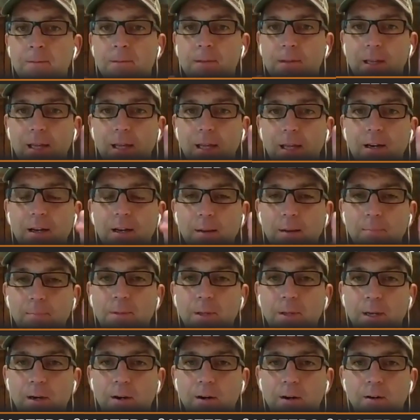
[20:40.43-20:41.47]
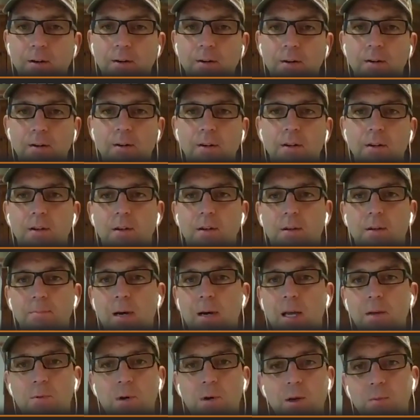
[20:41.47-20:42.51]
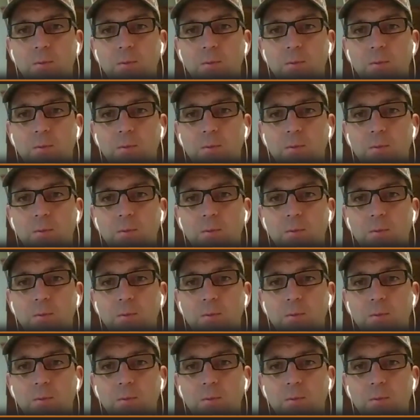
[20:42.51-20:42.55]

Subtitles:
Get it up there. By the way,